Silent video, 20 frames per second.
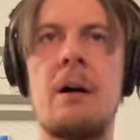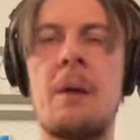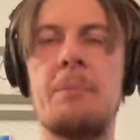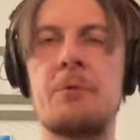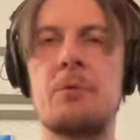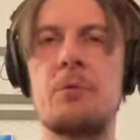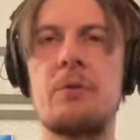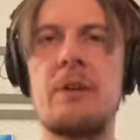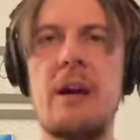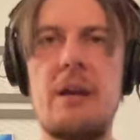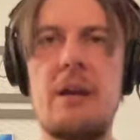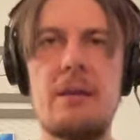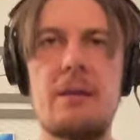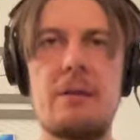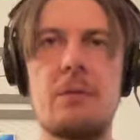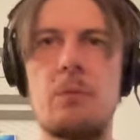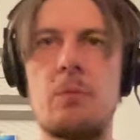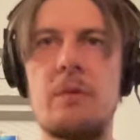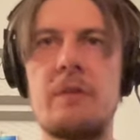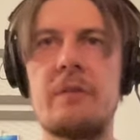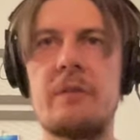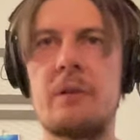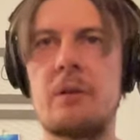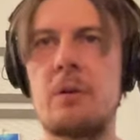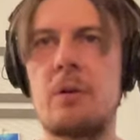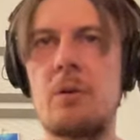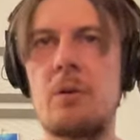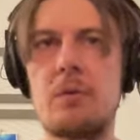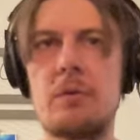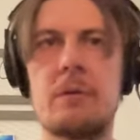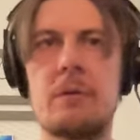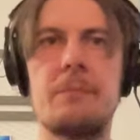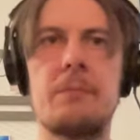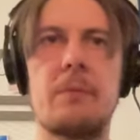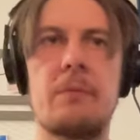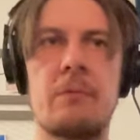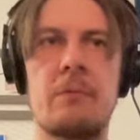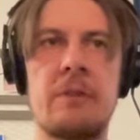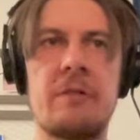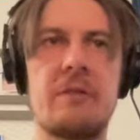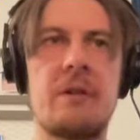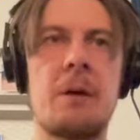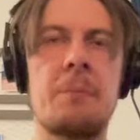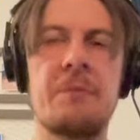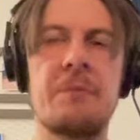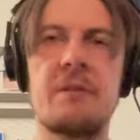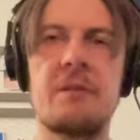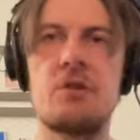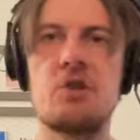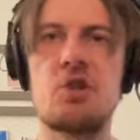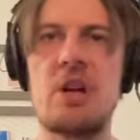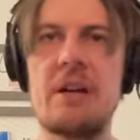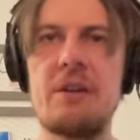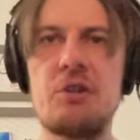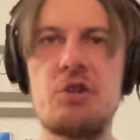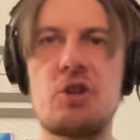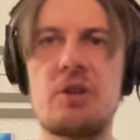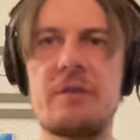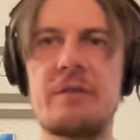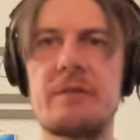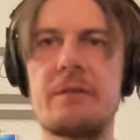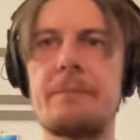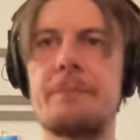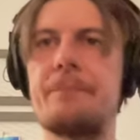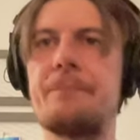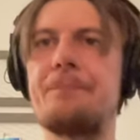up to date with the code. When something changes,